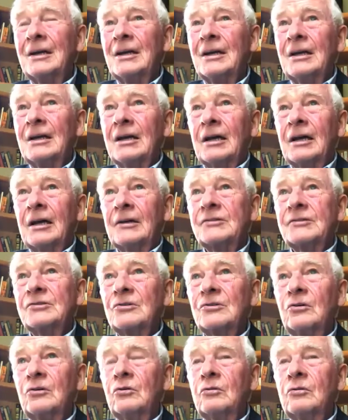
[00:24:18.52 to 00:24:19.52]
And so
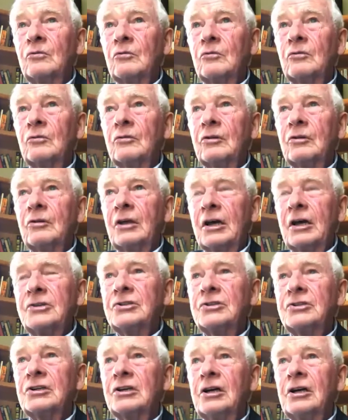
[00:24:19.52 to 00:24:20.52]

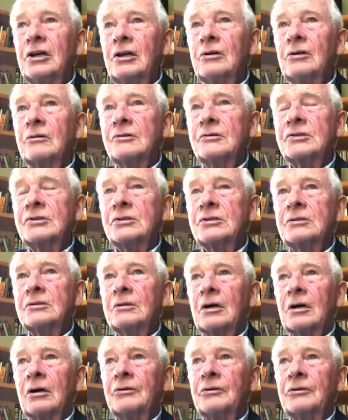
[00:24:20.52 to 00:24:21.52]
educators are now
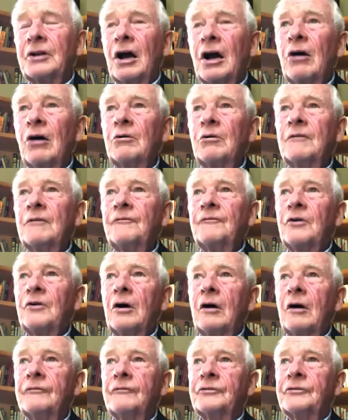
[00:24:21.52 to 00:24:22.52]
involved in the process of
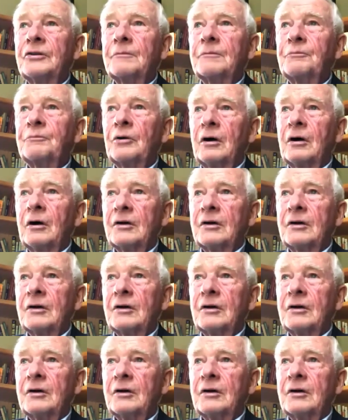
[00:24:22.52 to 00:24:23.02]
developing the